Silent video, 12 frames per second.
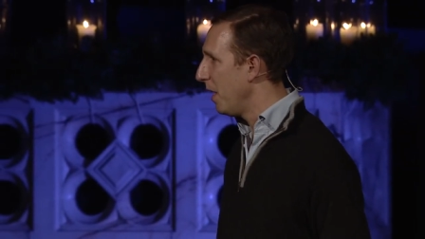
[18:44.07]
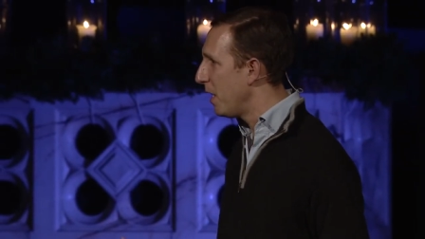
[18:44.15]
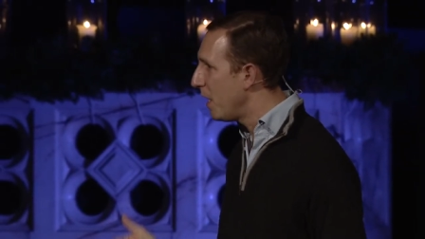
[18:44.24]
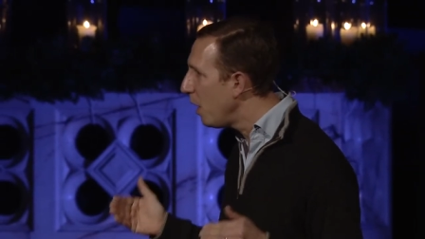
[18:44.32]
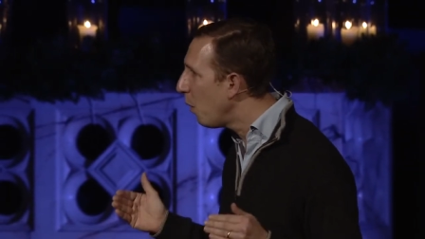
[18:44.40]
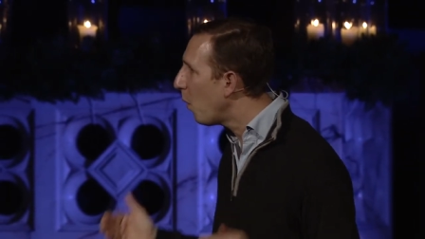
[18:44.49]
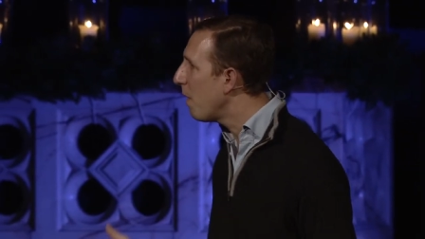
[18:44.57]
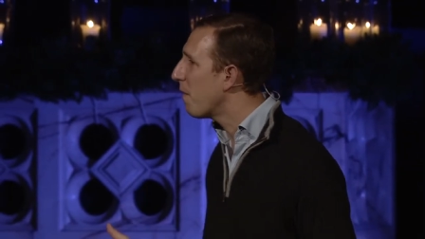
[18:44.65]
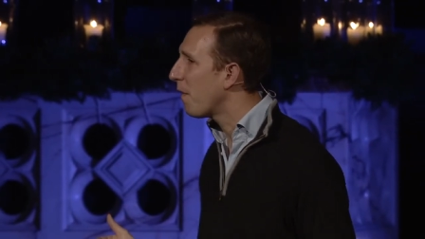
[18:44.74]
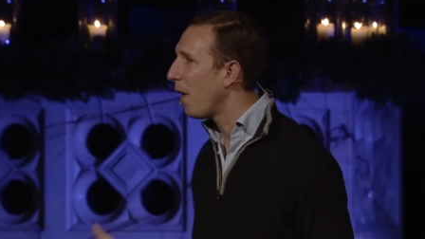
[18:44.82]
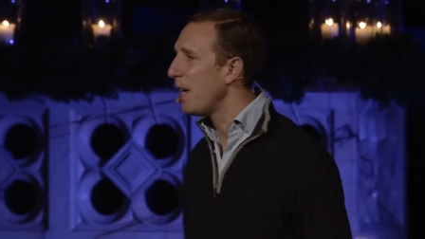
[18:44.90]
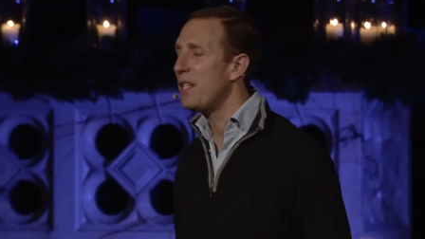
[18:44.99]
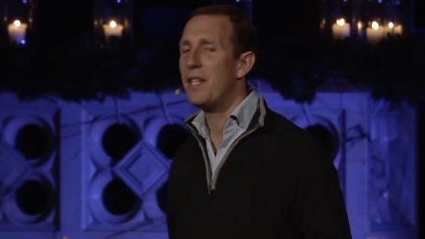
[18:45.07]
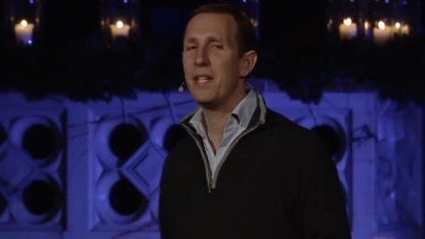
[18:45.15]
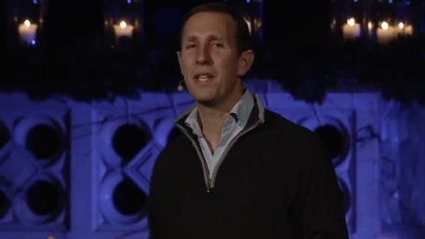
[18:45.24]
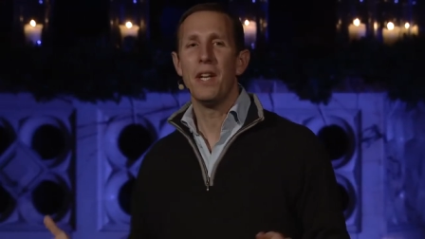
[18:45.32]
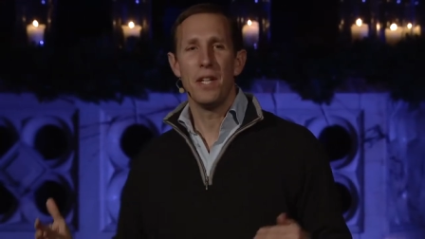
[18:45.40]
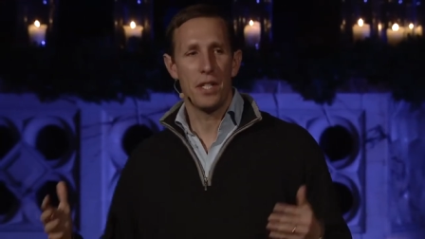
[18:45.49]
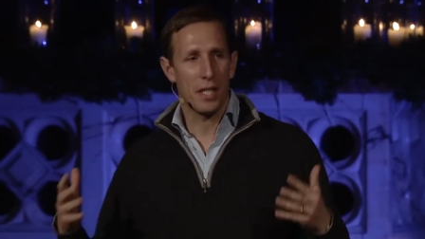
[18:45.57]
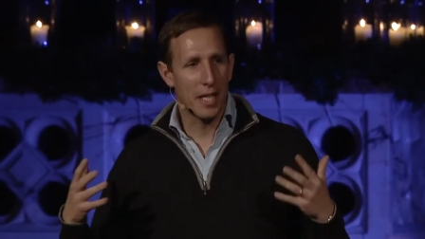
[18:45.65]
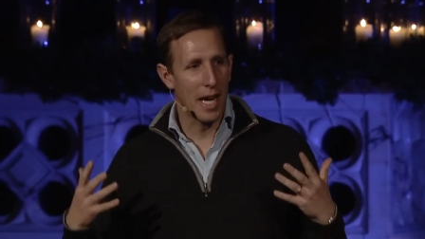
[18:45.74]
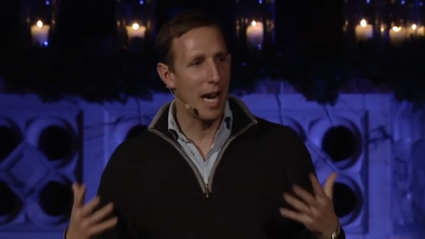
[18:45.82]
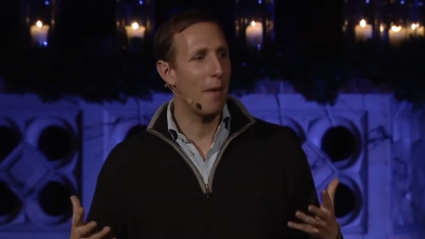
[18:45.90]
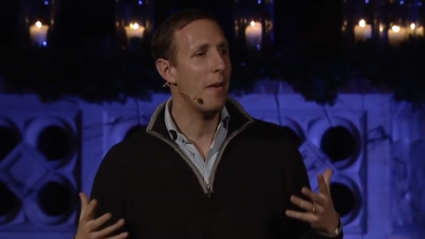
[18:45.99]
You are invited to
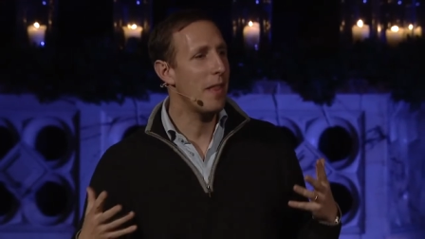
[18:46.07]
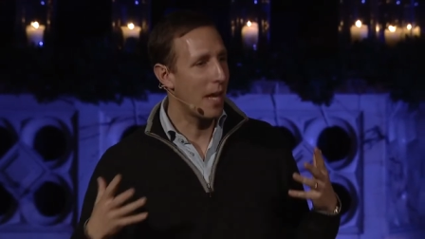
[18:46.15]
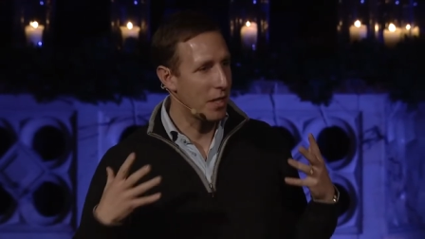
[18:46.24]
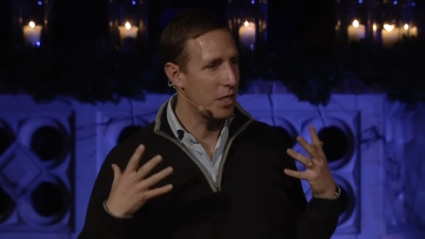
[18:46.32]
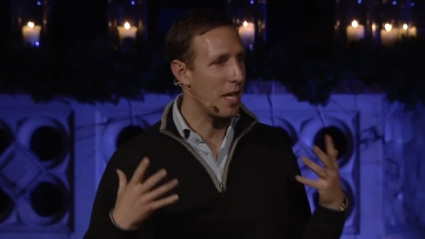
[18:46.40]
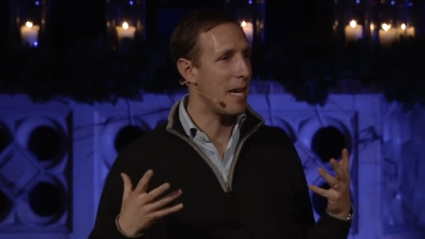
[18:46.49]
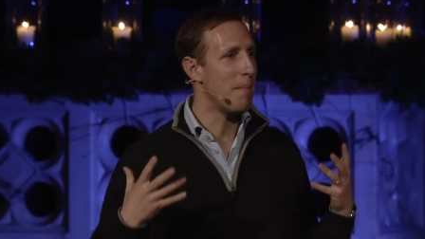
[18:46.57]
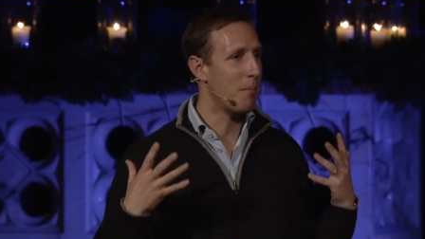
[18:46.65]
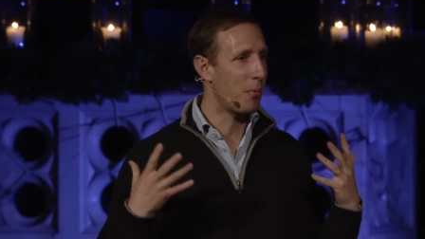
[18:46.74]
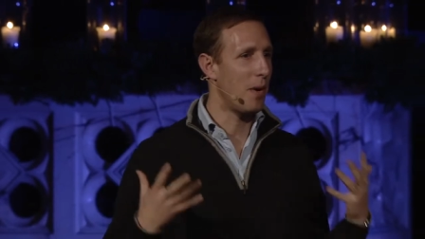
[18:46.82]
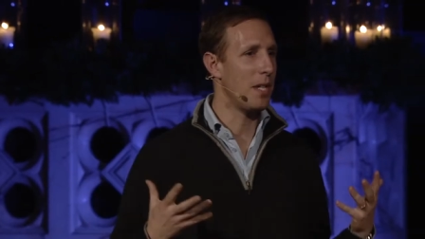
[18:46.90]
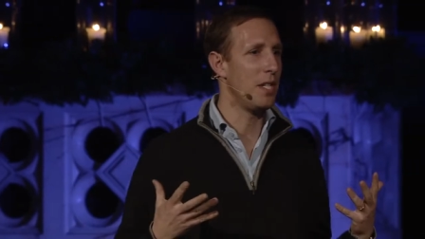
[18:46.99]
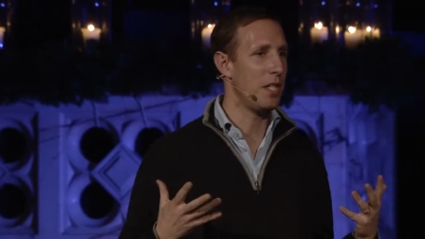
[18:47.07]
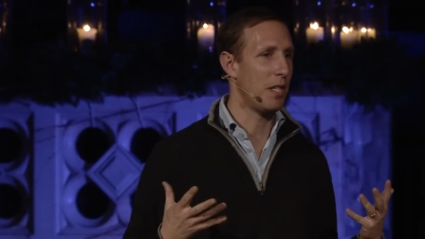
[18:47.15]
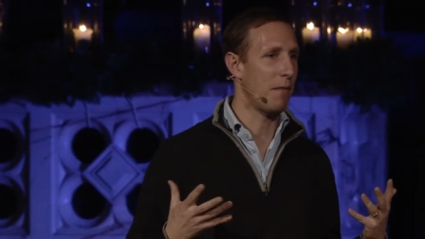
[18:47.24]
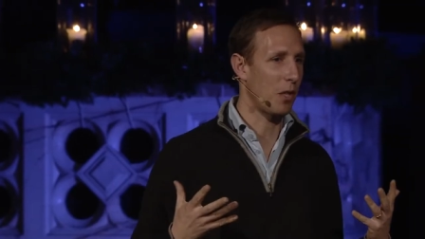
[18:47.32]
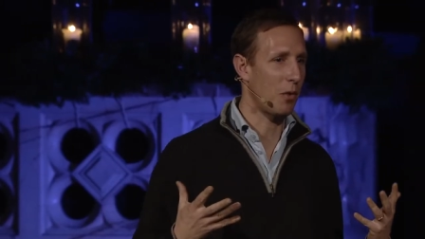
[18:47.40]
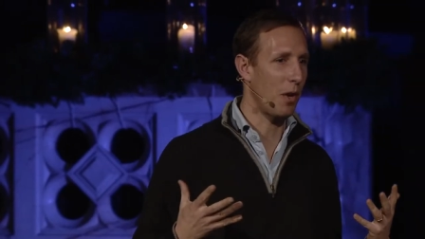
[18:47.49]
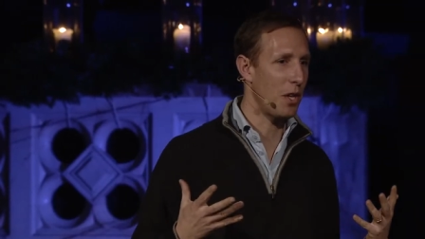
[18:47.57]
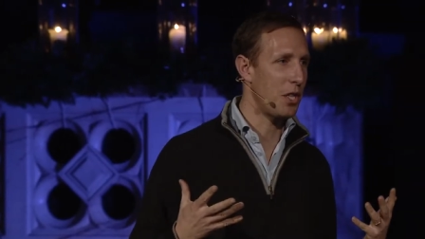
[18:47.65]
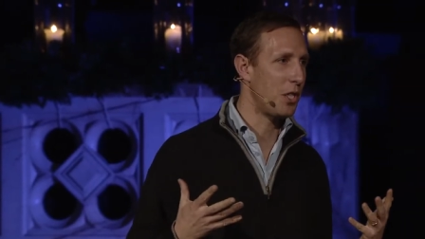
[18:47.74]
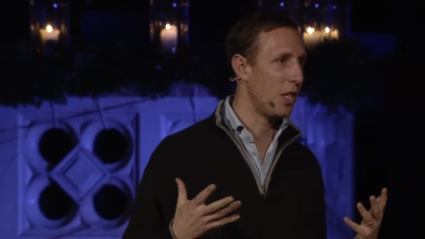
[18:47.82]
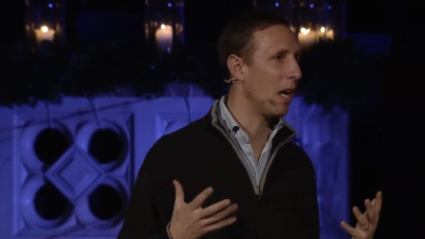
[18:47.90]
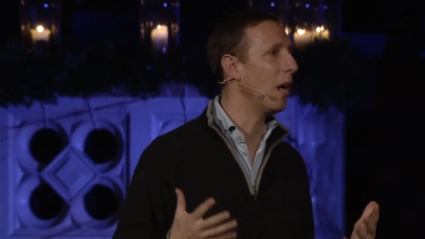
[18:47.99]
carry that same presence of the
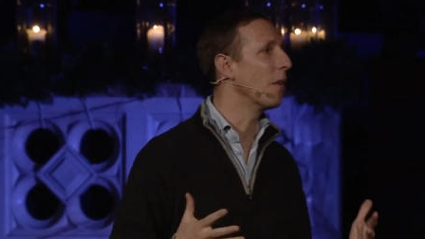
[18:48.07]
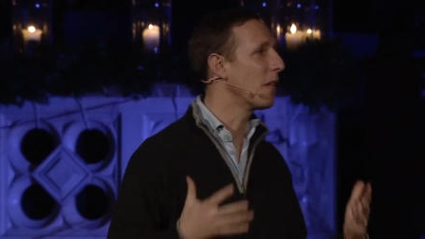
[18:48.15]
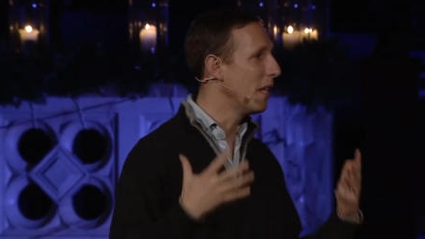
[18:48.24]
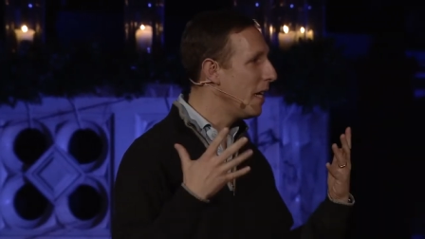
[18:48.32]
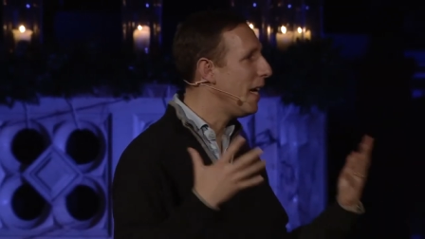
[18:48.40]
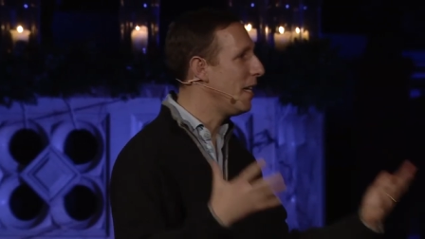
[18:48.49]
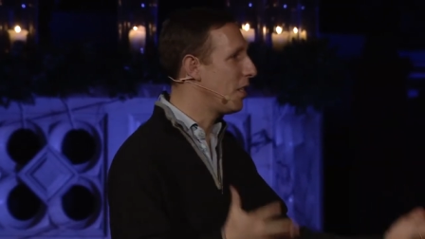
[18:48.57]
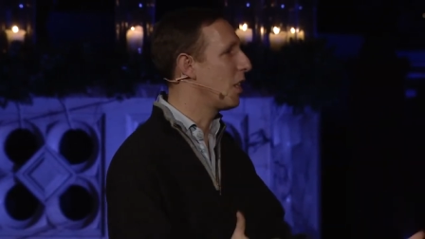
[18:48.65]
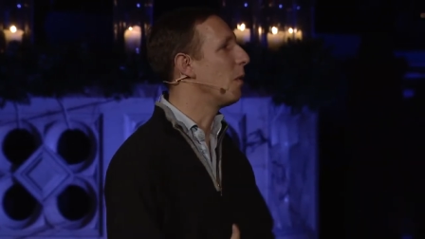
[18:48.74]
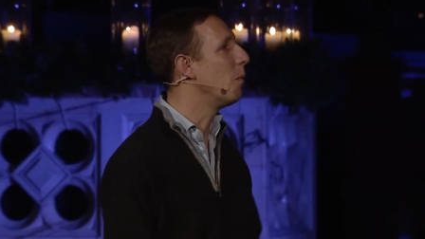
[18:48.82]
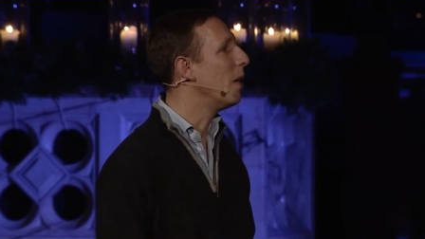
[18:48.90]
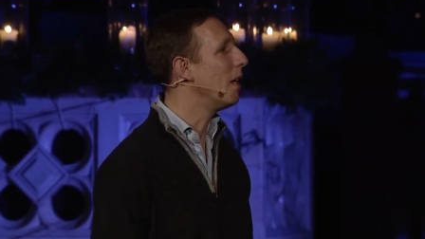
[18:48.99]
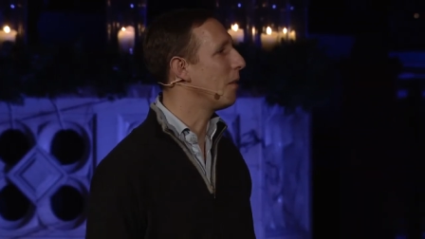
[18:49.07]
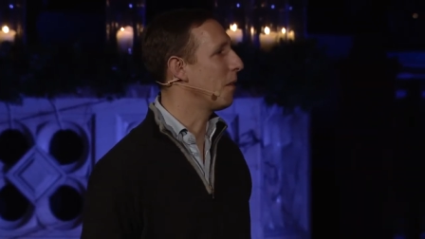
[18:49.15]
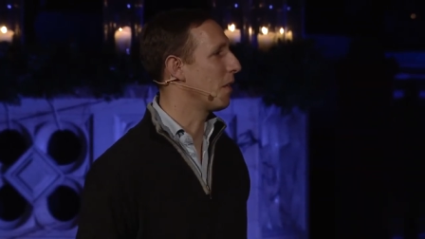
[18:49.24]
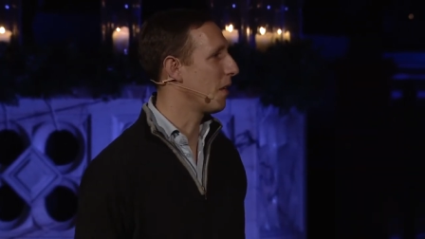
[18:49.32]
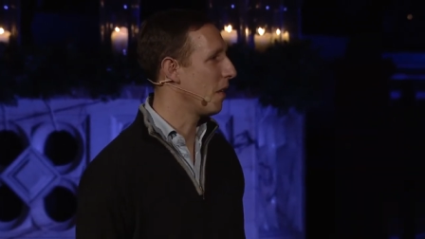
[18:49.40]
Christ child into the world